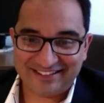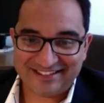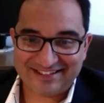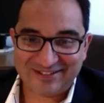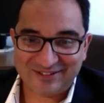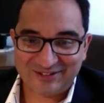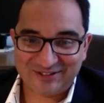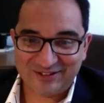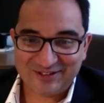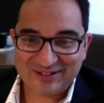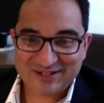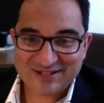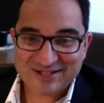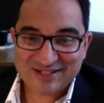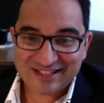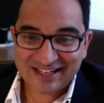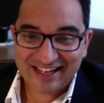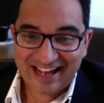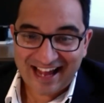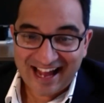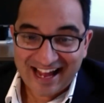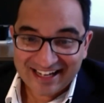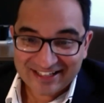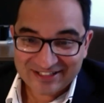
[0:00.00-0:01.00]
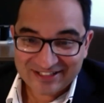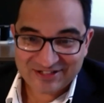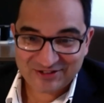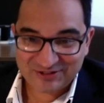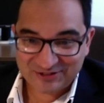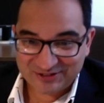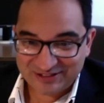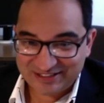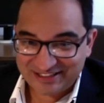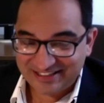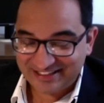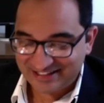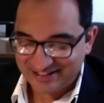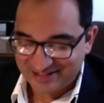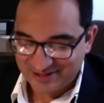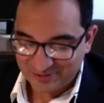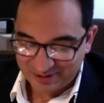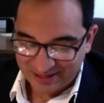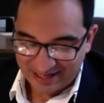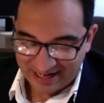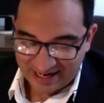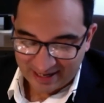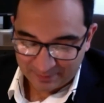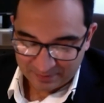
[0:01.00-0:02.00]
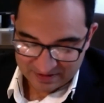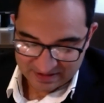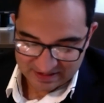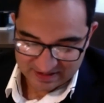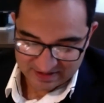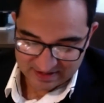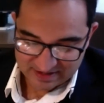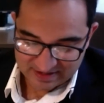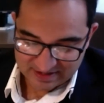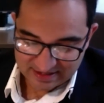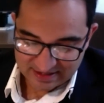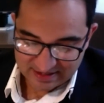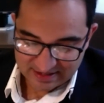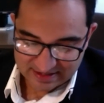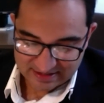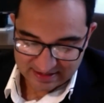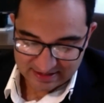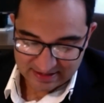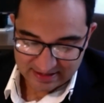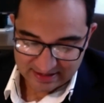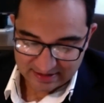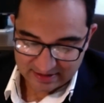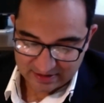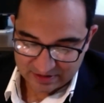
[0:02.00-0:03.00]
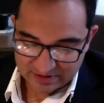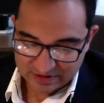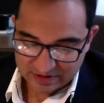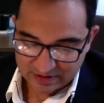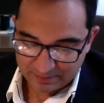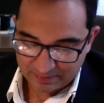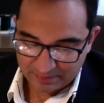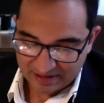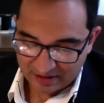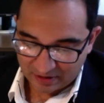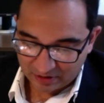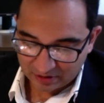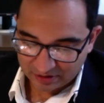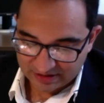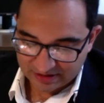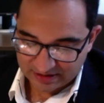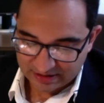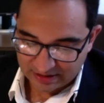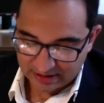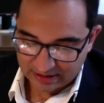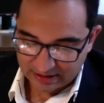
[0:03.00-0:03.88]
So there's actually, so what happens is the CDC, there's about